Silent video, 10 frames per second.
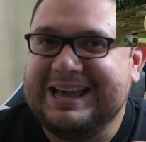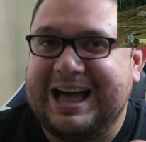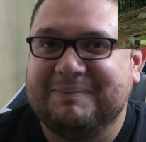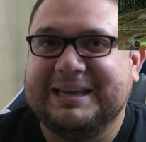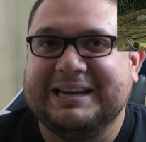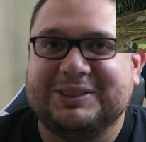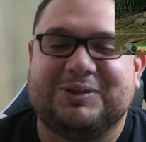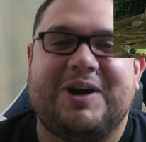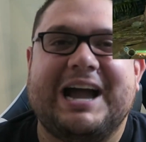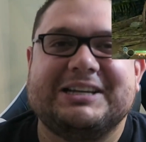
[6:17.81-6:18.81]
I'm getting
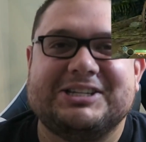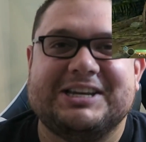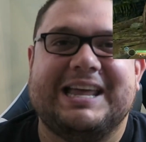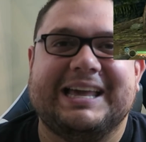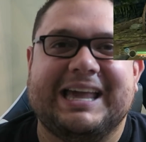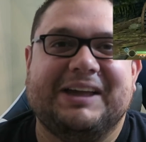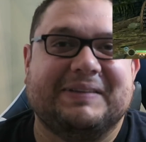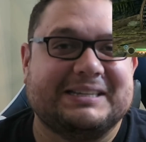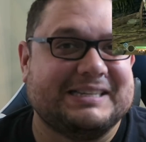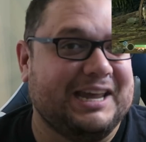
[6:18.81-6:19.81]
thrashed in that game.
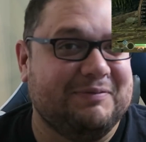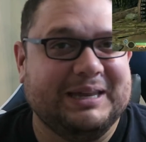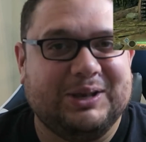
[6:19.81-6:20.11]
It's taken me